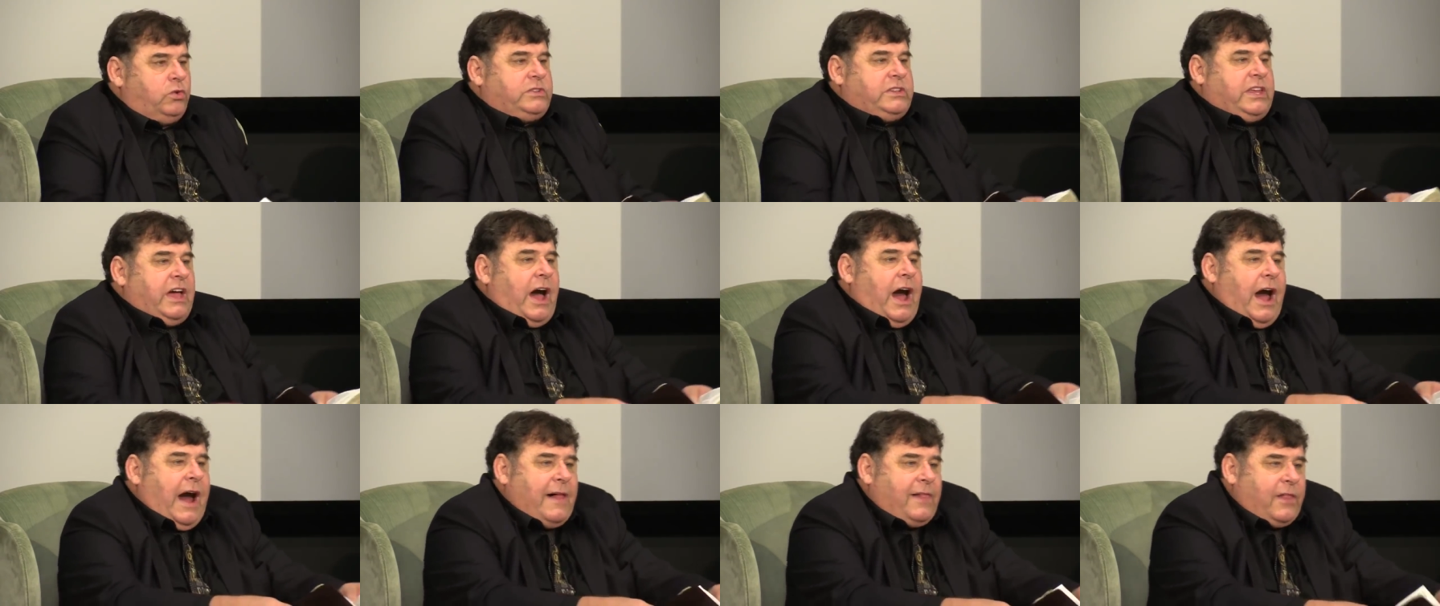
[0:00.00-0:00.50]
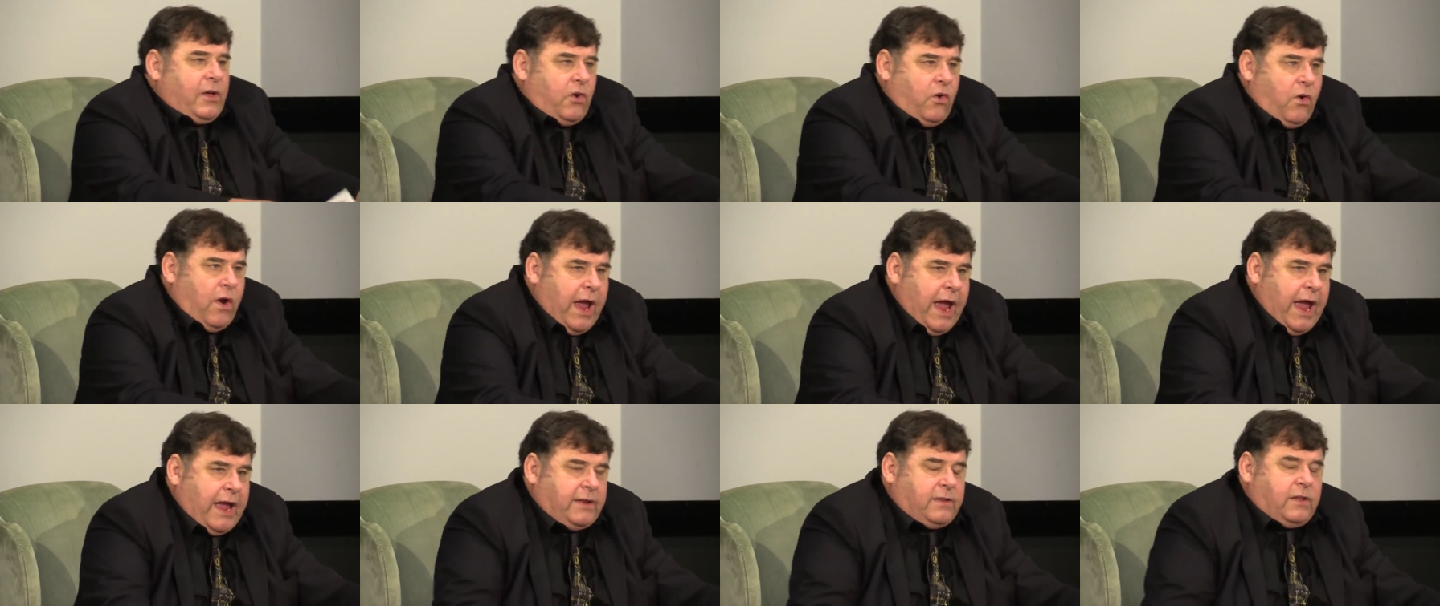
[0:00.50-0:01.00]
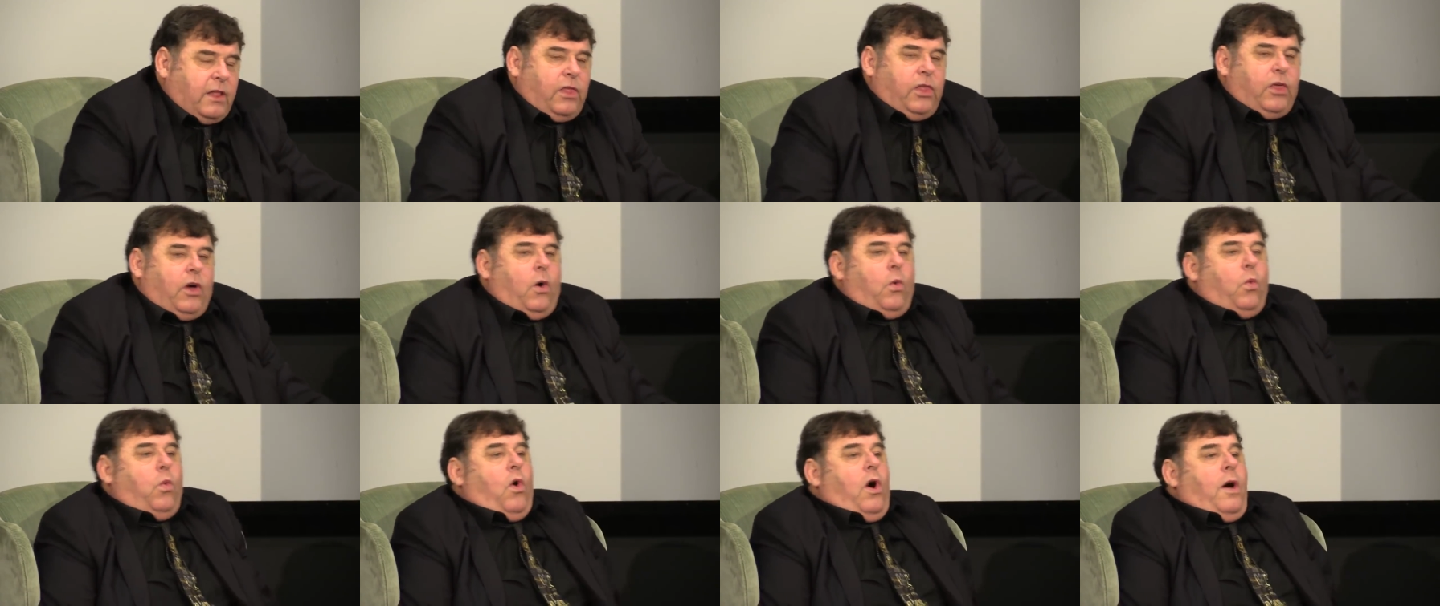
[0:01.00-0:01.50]
tolerate
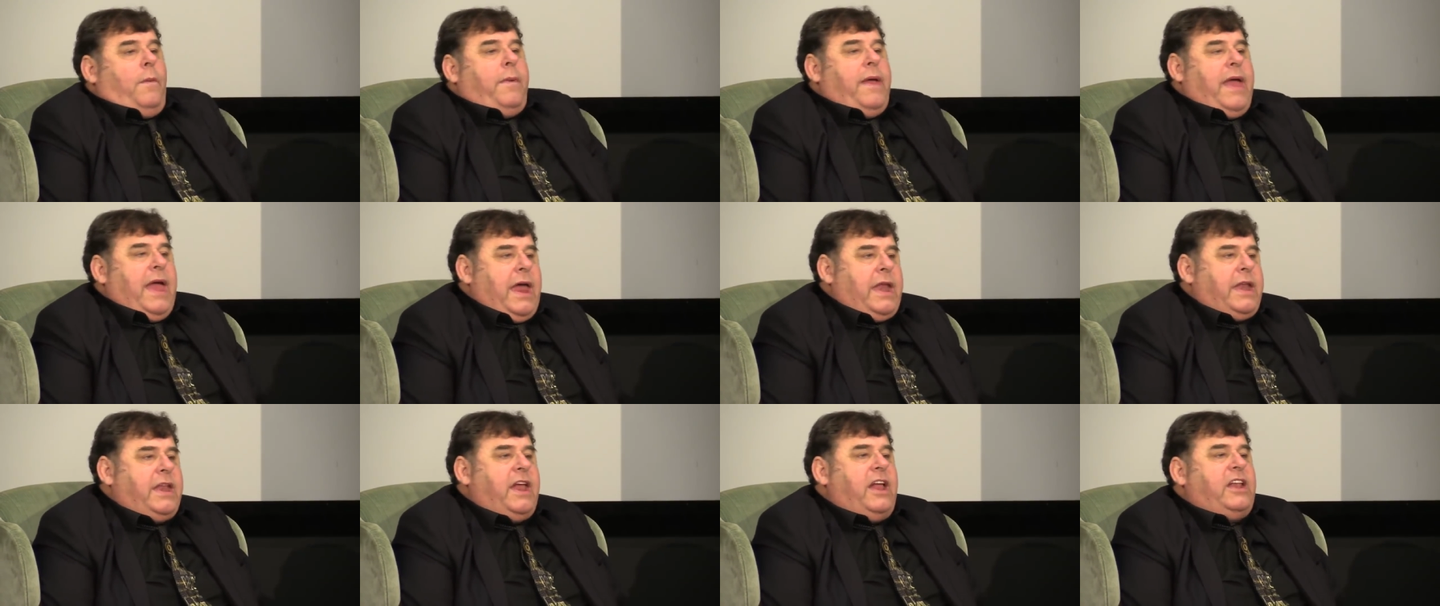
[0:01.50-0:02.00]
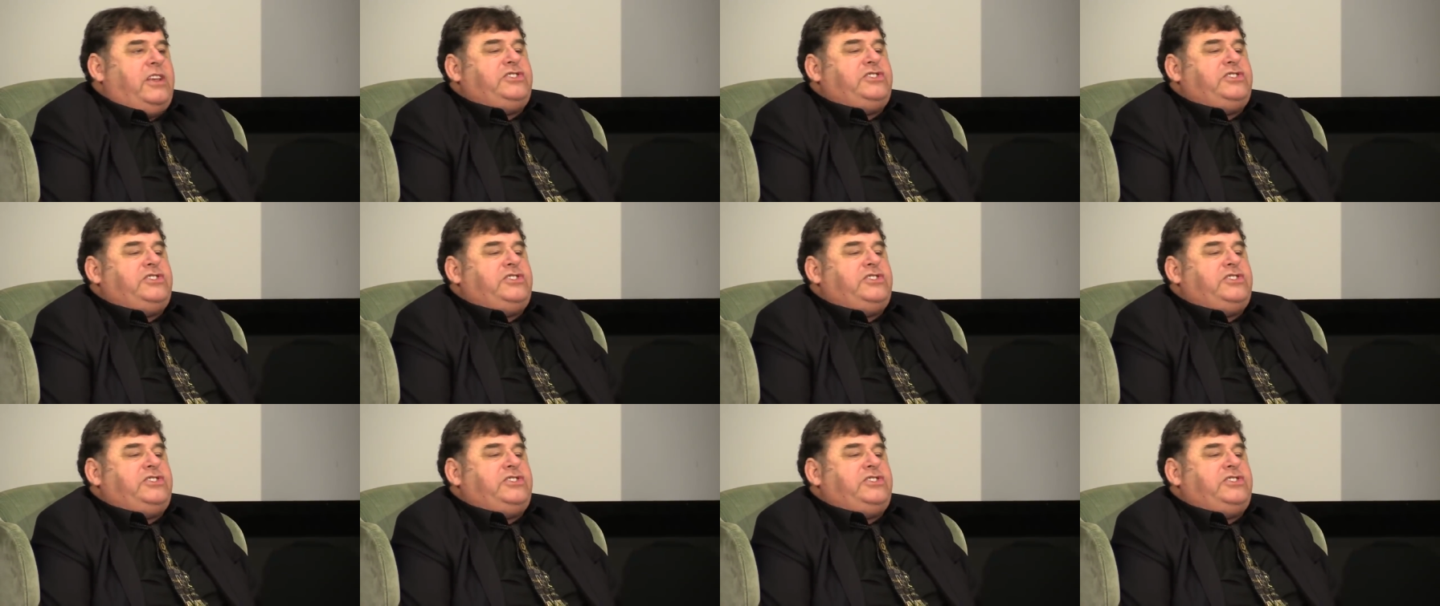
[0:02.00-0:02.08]
the woman